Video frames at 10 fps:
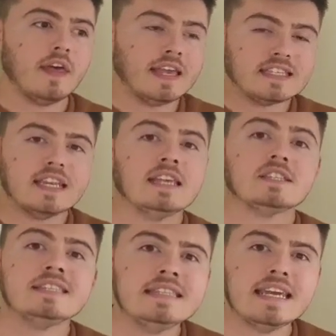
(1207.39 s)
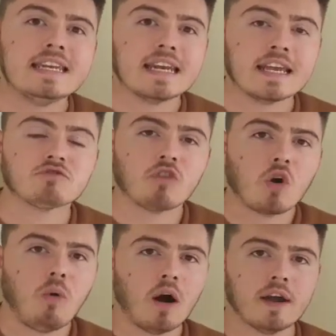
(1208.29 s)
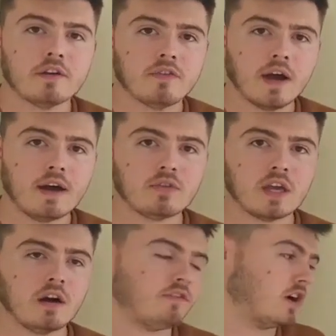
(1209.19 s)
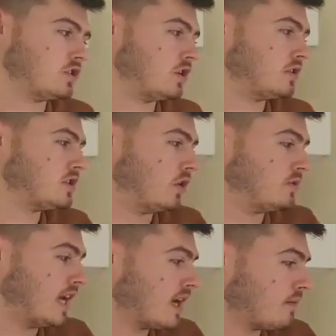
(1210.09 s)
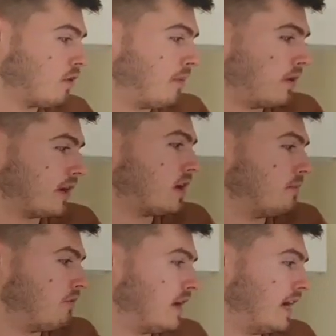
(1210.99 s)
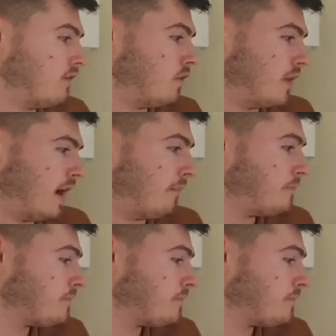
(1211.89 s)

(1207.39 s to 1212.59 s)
It's needed, it's required for healthy gut function. So taking a probiotic can be really helpful with that.